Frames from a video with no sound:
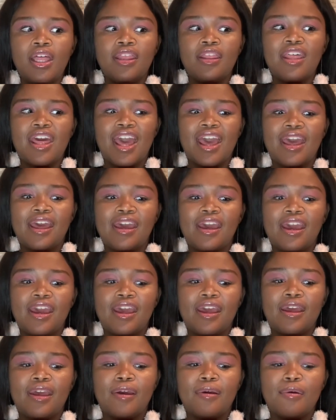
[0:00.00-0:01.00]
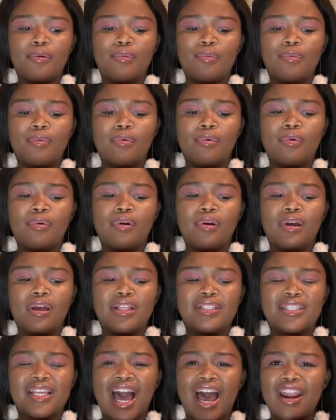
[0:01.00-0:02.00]

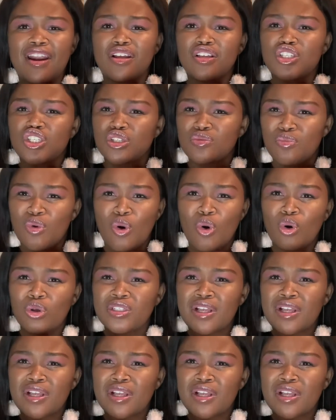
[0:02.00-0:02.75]
it's kind of small,